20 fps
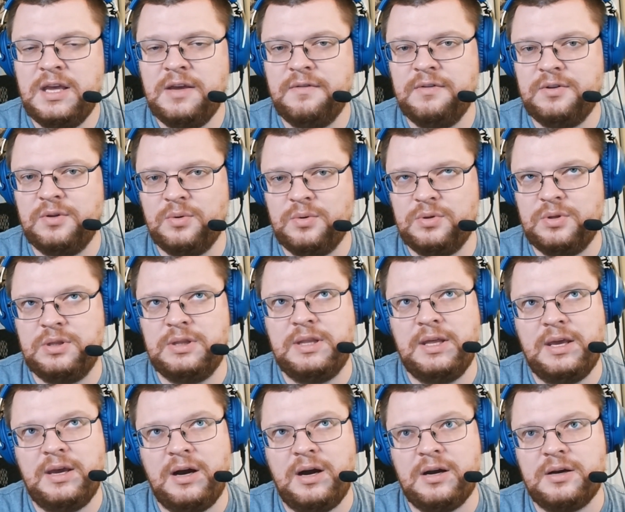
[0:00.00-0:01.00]
even though
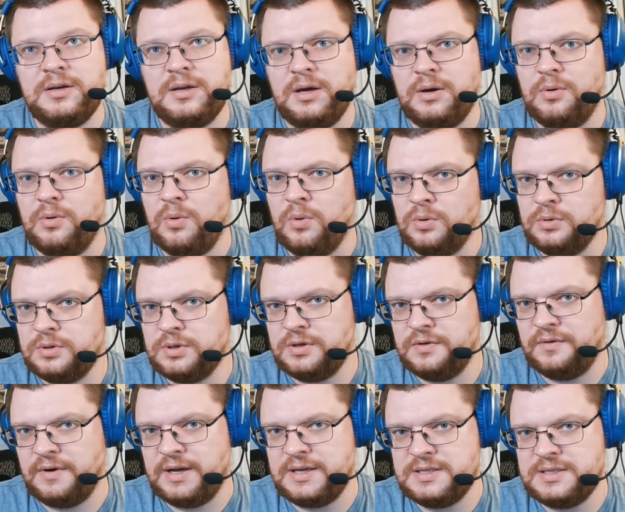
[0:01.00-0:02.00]
they are now older
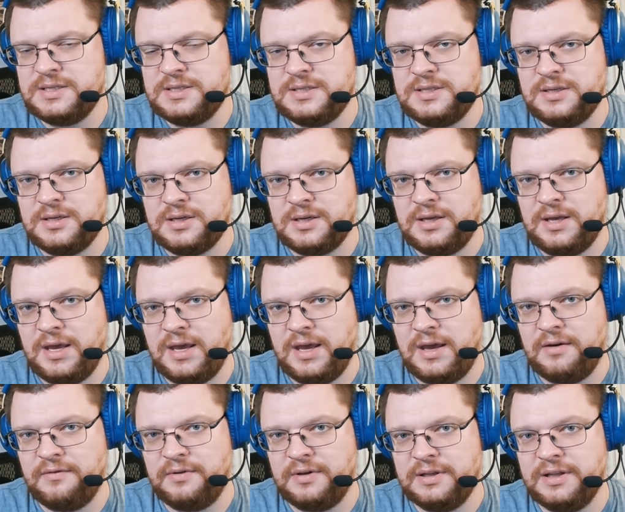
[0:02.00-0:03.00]
devices, they
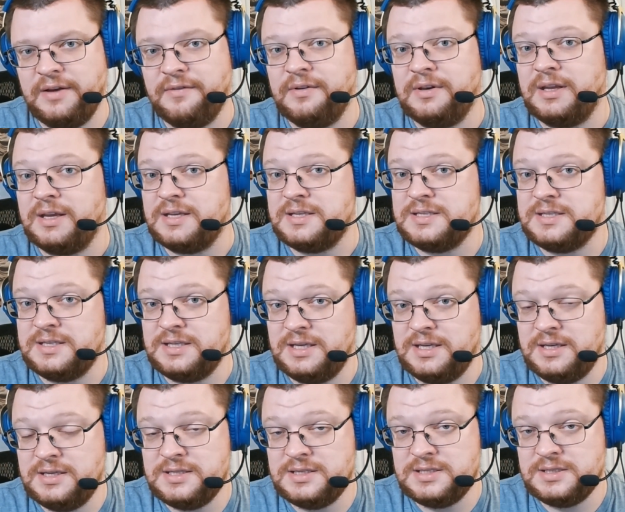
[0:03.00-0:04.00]
have
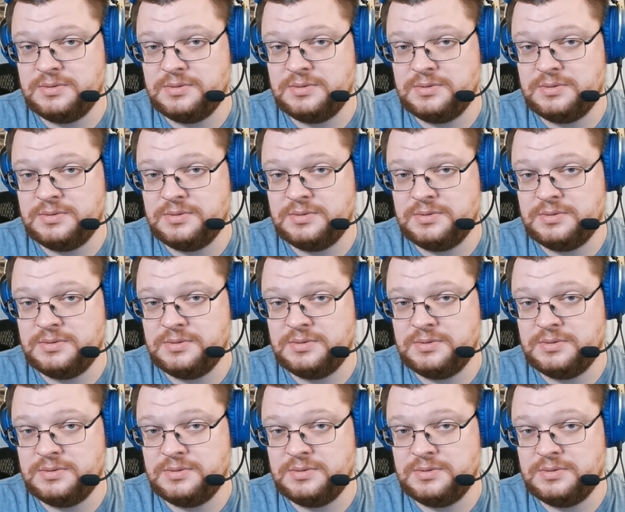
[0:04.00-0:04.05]
11AC